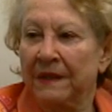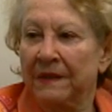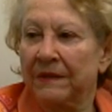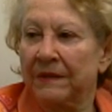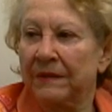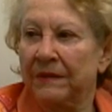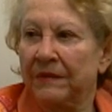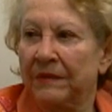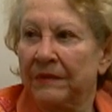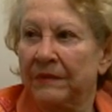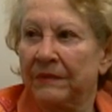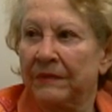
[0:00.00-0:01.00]
was about as
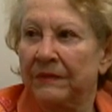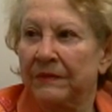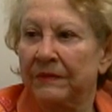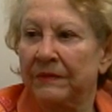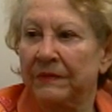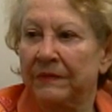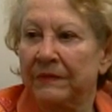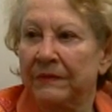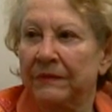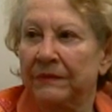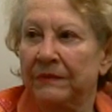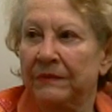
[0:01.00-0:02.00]
big as that, but
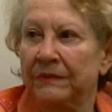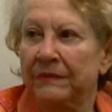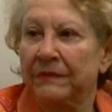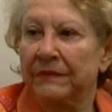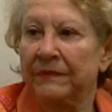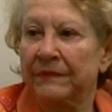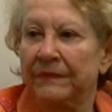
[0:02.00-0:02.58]
not that high.